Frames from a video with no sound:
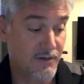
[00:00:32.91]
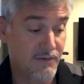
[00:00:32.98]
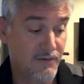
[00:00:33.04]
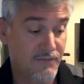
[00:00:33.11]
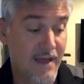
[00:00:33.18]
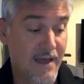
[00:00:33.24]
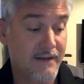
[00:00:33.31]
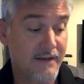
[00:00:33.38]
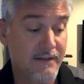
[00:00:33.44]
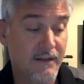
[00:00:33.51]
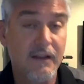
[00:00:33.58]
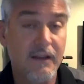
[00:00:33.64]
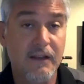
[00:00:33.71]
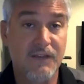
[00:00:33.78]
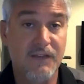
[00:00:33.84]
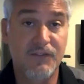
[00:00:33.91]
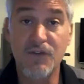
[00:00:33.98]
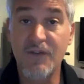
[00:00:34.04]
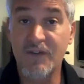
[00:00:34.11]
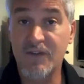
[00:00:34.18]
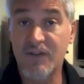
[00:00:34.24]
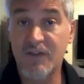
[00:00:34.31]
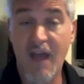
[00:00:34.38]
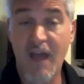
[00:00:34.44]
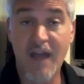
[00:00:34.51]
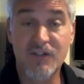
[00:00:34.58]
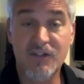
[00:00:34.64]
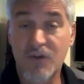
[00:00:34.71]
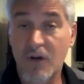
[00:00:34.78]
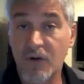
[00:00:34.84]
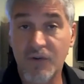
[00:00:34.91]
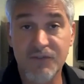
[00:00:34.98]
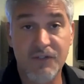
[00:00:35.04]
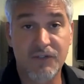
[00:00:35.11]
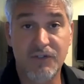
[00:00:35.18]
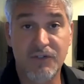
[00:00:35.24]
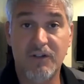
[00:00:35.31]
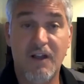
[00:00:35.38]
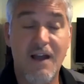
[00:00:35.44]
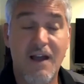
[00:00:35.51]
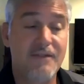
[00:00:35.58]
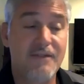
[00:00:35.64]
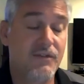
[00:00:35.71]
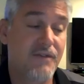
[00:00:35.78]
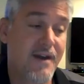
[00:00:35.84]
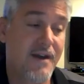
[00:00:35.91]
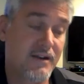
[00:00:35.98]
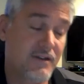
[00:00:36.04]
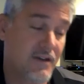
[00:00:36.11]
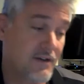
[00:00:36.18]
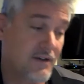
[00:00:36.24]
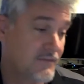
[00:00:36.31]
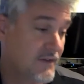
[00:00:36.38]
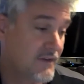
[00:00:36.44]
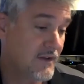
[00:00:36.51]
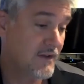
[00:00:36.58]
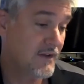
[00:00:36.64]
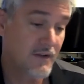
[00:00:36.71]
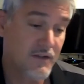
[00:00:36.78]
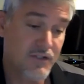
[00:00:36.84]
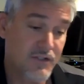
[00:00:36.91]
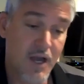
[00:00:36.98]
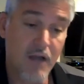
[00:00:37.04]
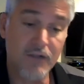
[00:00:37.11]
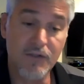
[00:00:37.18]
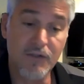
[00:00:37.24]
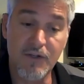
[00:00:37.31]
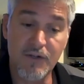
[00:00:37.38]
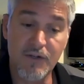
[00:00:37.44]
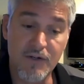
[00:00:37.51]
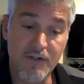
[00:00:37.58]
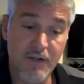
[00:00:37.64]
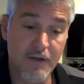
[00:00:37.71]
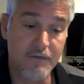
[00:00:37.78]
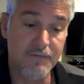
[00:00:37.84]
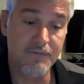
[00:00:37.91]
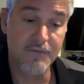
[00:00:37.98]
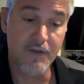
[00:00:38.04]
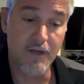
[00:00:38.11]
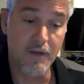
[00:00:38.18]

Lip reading: In fact, if you had struggles in your life, you've had a tough childhood or tough